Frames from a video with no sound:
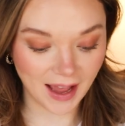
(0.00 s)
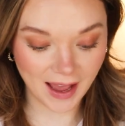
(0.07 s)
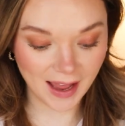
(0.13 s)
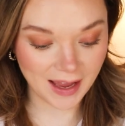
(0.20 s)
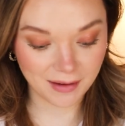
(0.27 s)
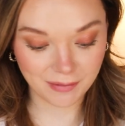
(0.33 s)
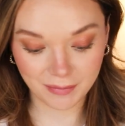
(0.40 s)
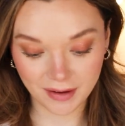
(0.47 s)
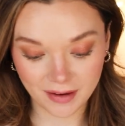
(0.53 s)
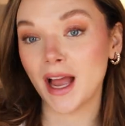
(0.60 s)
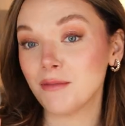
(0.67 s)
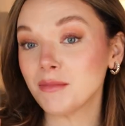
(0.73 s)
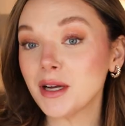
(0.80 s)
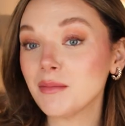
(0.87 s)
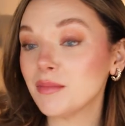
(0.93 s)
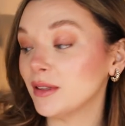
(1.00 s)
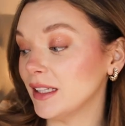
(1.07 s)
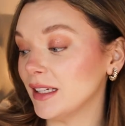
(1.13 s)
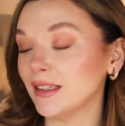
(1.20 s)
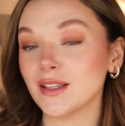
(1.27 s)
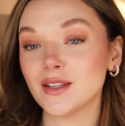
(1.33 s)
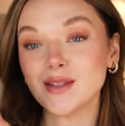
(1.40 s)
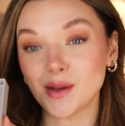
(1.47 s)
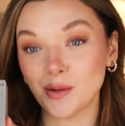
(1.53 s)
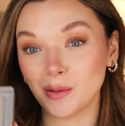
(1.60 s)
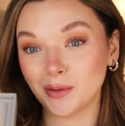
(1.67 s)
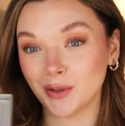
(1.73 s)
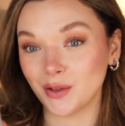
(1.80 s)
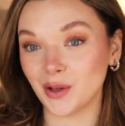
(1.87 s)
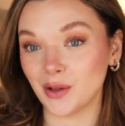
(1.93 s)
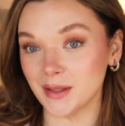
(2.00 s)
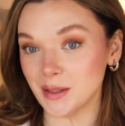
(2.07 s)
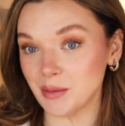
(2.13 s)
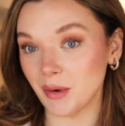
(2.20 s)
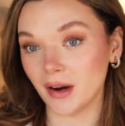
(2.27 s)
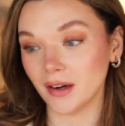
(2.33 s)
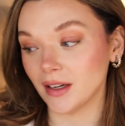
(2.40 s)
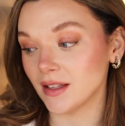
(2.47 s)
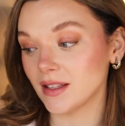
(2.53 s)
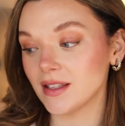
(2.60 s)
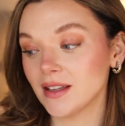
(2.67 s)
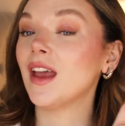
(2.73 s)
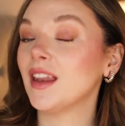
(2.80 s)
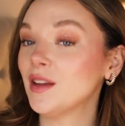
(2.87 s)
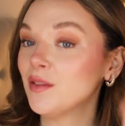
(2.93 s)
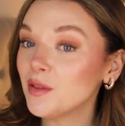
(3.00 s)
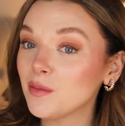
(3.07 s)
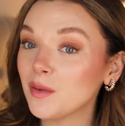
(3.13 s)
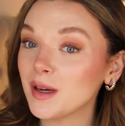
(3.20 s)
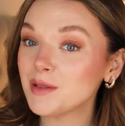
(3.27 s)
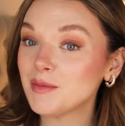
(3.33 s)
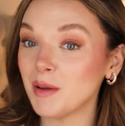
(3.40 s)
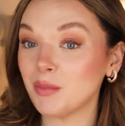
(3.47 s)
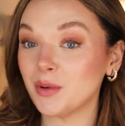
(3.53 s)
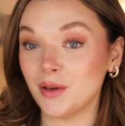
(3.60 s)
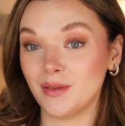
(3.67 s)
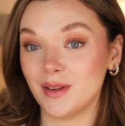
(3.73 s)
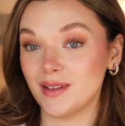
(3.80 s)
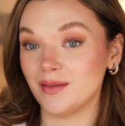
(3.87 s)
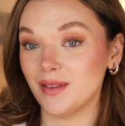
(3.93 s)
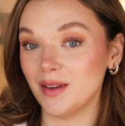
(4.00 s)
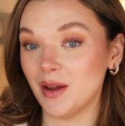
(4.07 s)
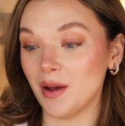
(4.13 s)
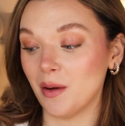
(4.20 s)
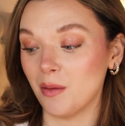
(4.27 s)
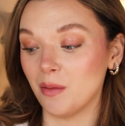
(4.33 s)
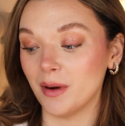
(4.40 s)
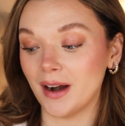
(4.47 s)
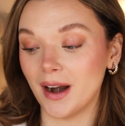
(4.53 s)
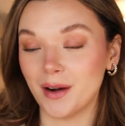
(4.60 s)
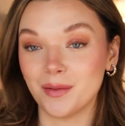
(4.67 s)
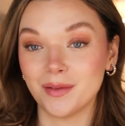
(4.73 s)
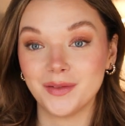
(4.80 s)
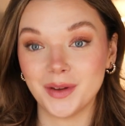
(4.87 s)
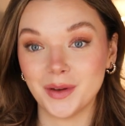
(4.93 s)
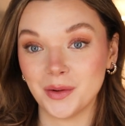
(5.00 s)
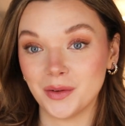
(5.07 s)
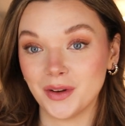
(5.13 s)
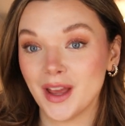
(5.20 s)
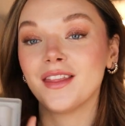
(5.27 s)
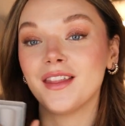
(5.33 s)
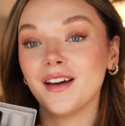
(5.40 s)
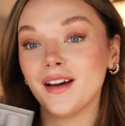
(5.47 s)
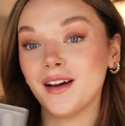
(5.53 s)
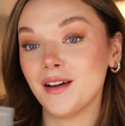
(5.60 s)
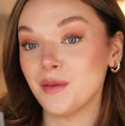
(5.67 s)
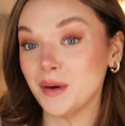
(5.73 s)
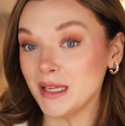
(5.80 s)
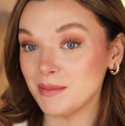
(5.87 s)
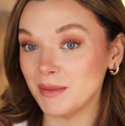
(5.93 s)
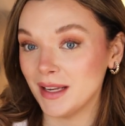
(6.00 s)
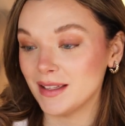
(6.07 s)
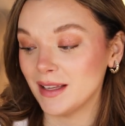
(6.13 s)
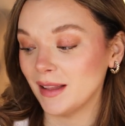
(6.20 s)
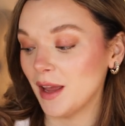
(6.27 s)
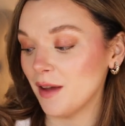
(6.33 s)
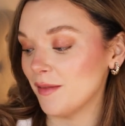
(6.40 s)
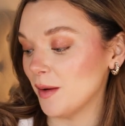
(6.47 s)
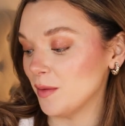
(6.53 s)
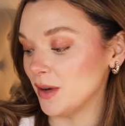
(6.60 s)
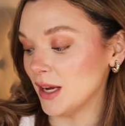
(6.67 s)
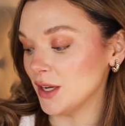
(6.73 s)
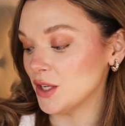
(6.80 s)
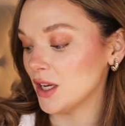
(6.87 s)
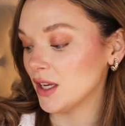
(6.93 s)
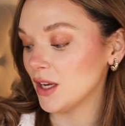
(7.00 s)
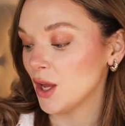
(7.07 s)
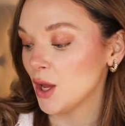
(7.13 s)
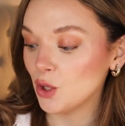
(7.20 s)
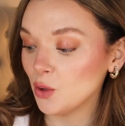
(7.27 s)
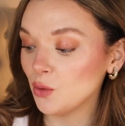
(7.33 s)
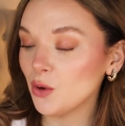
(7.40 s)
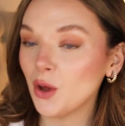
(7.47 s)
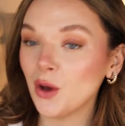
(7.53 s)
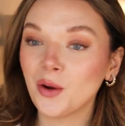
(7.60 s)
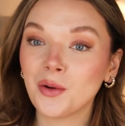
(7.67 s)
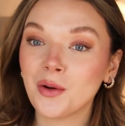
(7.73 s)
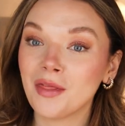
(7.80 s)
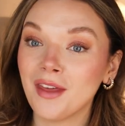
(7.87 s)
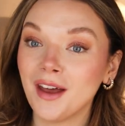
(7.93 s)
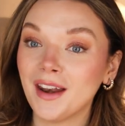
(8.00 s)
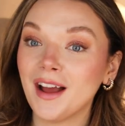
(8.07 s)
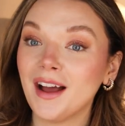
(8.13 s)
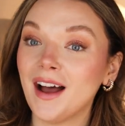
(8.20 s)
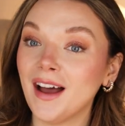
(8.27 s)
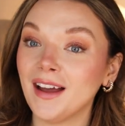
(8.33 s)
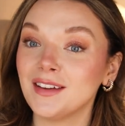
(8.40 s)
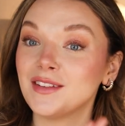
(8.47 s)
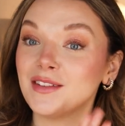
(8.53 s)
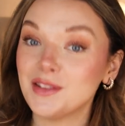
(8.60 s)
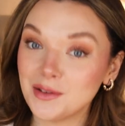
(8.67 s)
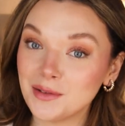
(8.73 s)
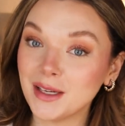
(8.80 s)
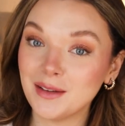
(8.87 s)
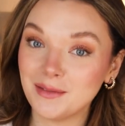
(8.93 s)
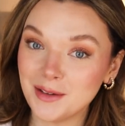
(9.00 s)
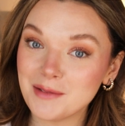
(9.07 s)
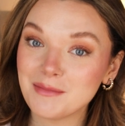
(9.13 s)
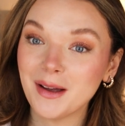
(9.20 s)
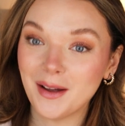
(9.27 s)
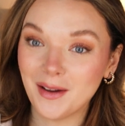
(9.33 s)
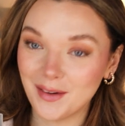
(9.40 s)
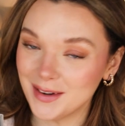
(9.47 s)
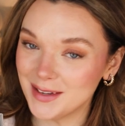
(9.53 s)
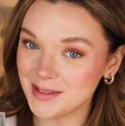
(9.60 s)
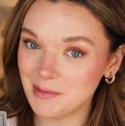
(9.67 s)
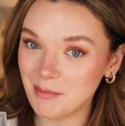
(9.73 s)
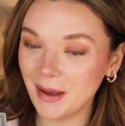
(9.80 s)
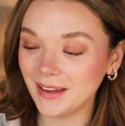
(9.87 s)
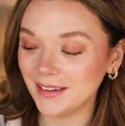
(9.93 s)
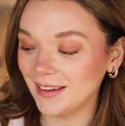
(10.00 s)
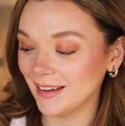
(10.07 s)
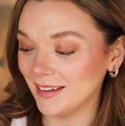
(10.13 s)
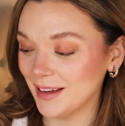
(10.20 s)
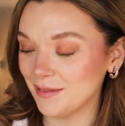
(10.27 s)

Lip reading: I'm completely sold on all these products. And if you watched my previous video where I reviewed the Westman Atelier foundation, you know that I do give you my honest opinion.